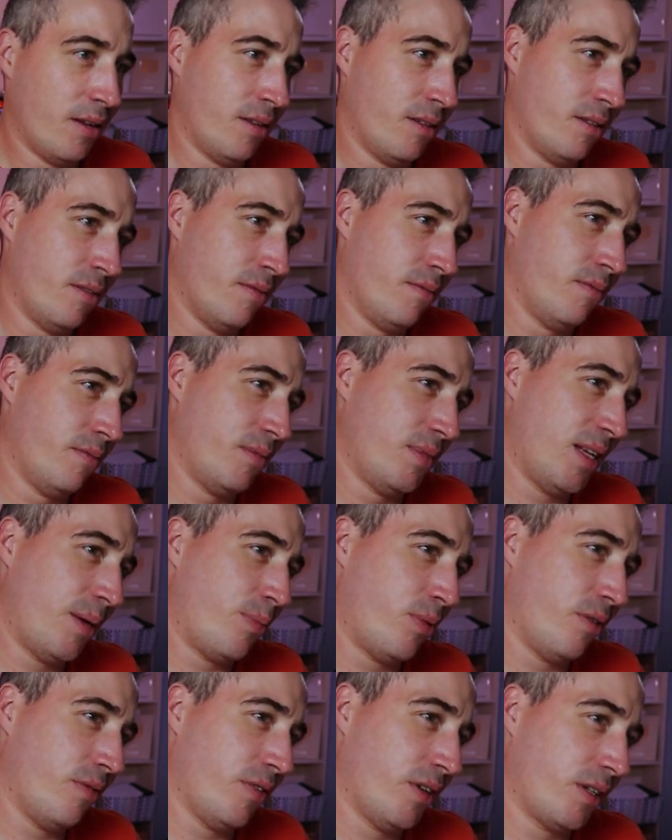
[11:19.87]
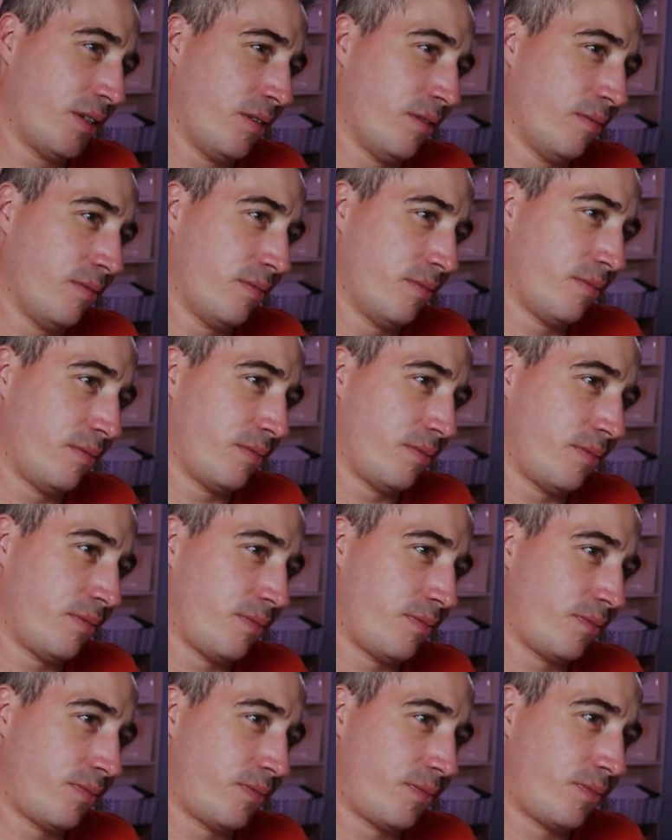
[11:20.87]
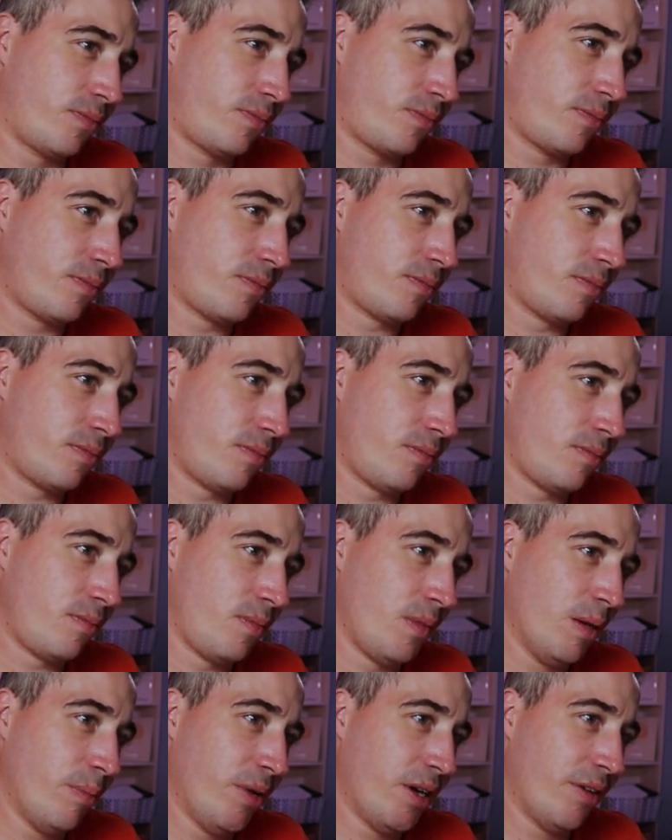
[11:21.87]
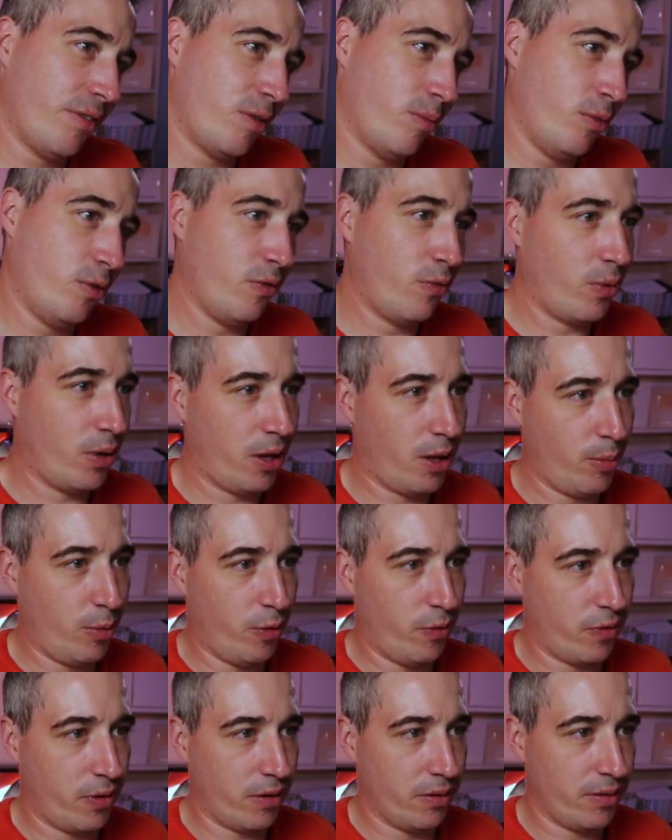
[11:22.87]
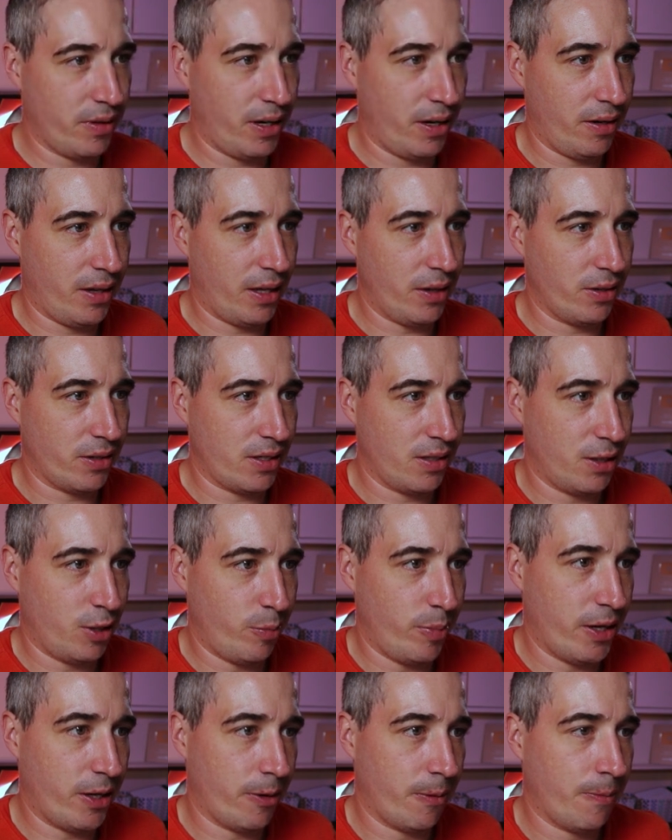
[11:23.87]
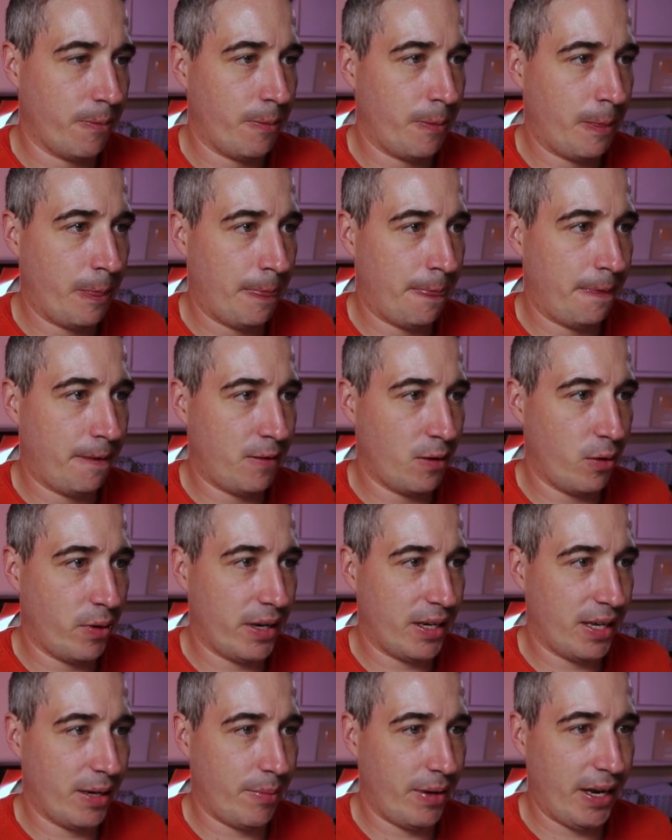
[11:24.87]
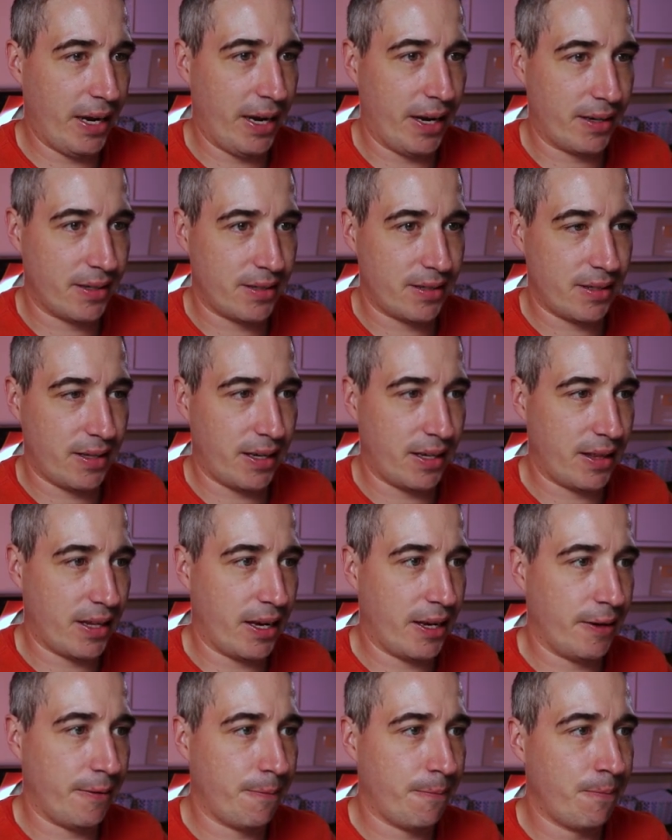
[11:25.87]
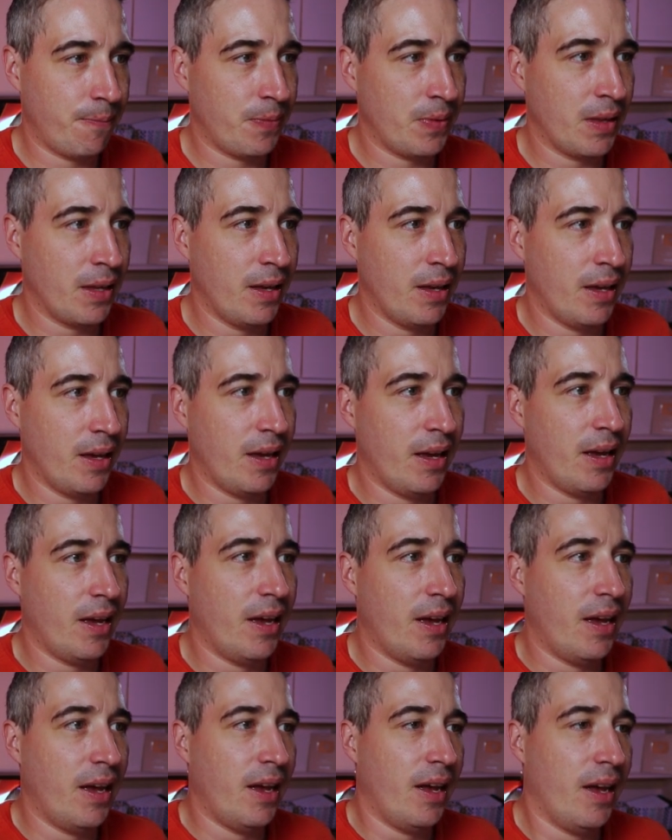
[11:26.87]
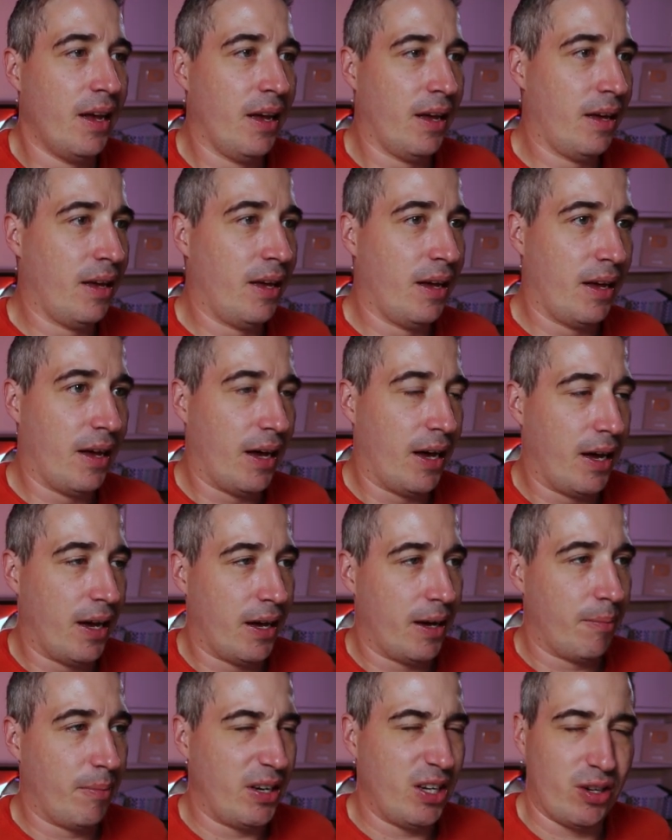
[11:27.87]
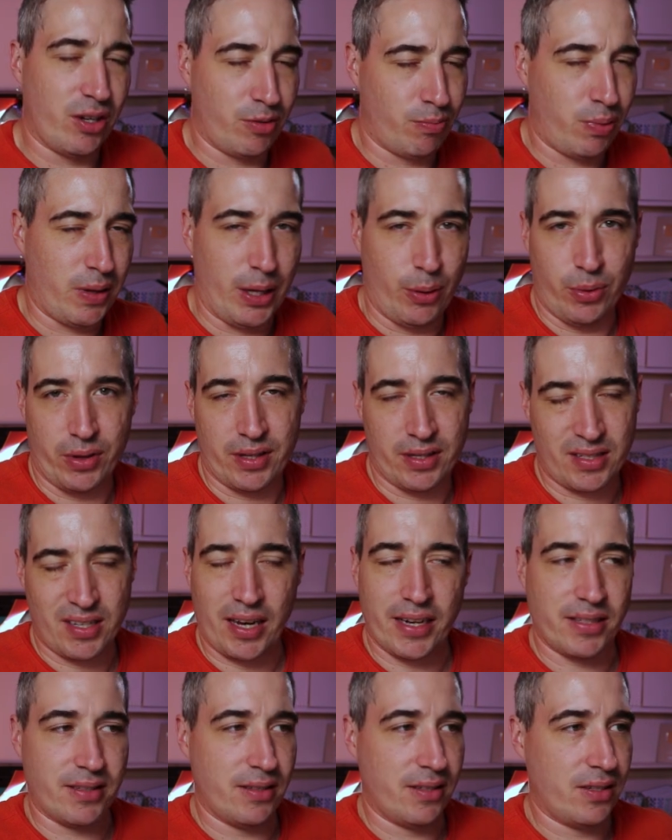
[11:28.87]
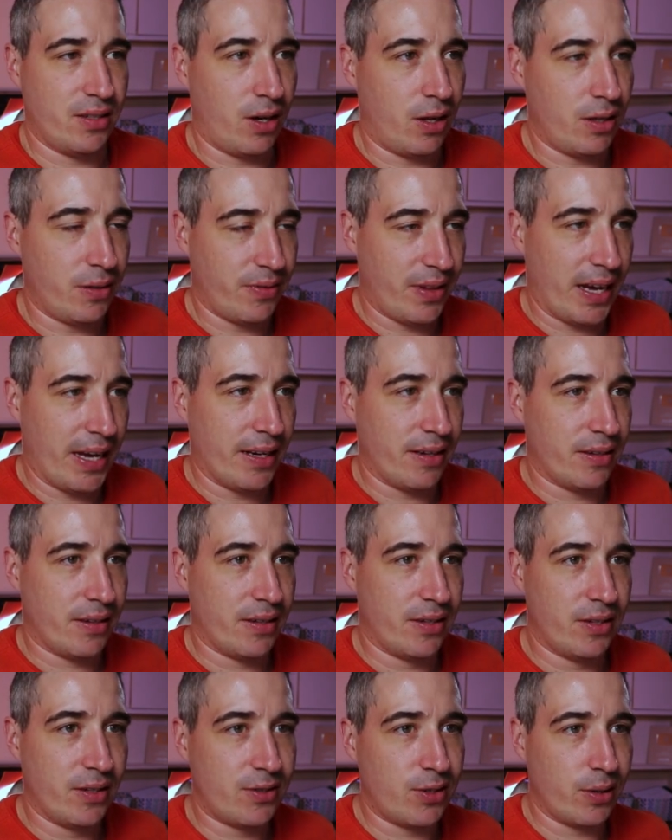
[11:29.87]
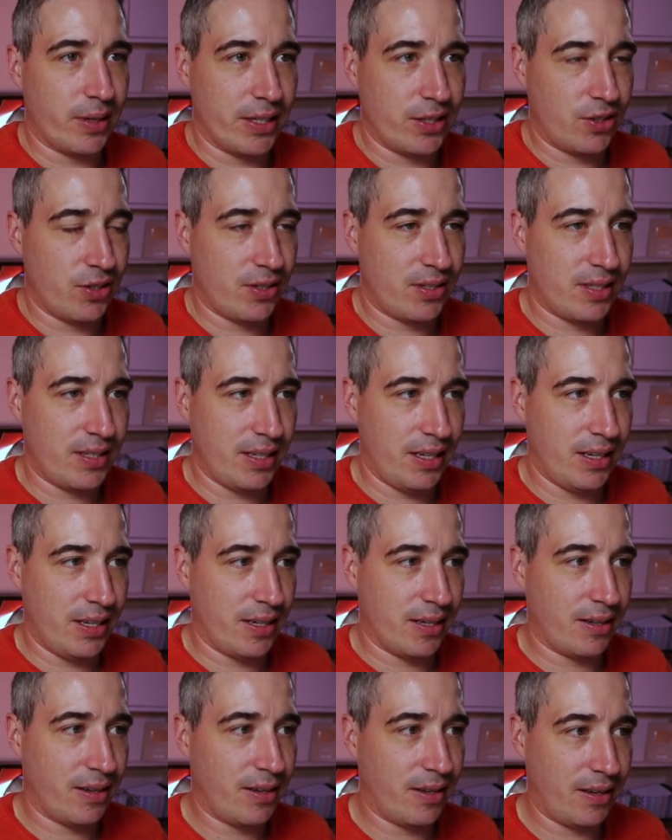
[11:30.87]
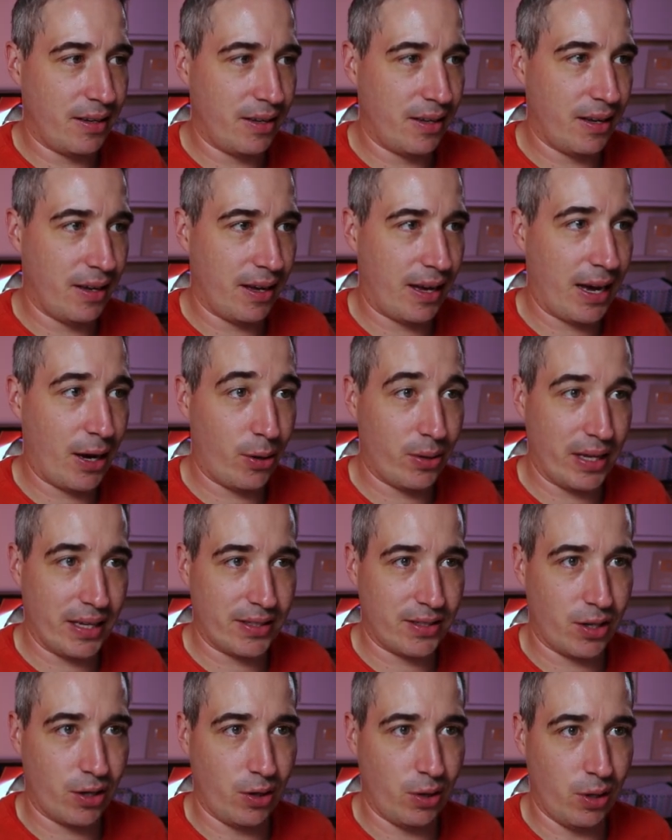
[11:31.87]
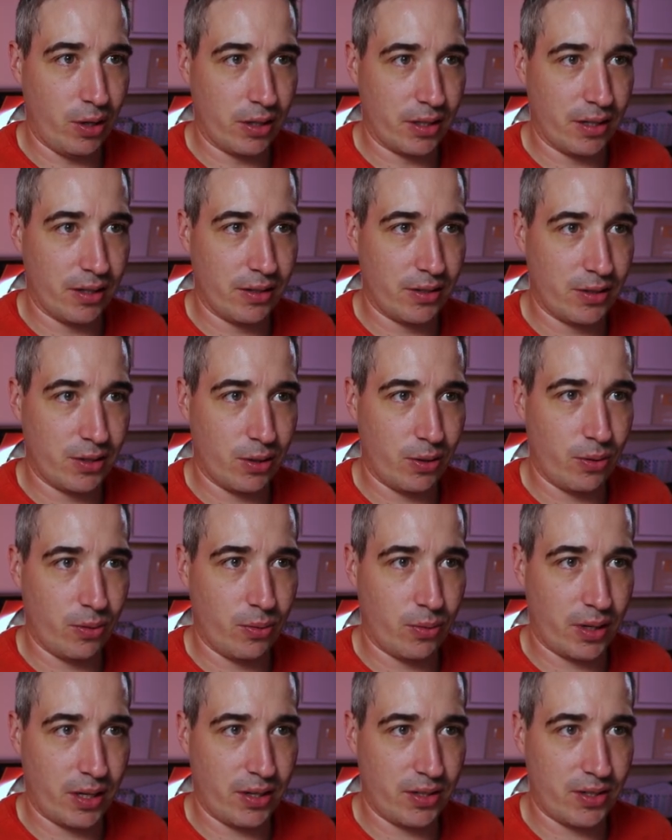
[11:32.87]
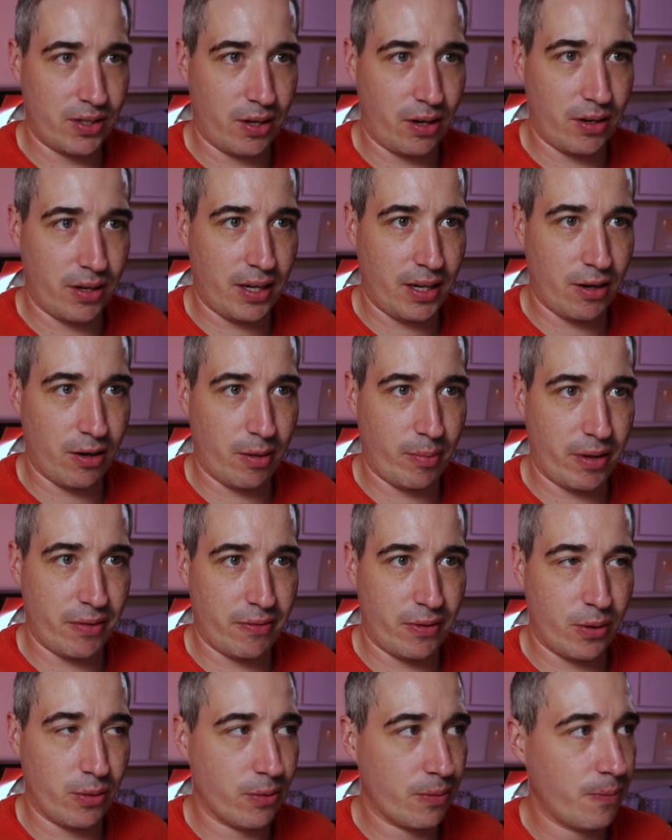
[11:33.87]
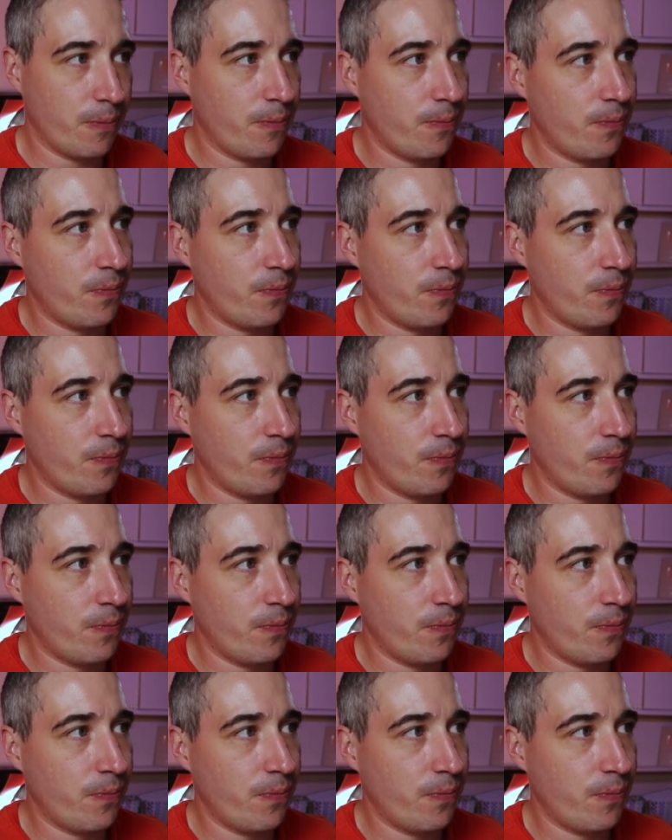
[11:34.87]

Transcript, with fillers: Sort of, Is that perfect? I don't know. I'm sort of doing mobile first. I might have to move one of them over. There, that looks a little better. So I can get my X like that. Uh, um, and you could play with the sizes and all of that. So let's just see how that's going to look. So we're going to start here on my phone.